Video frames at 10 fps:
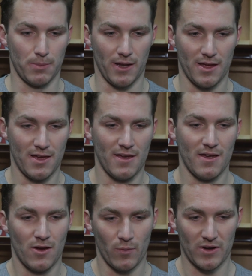But
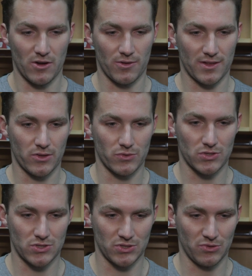we know that
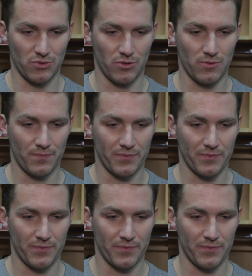those two,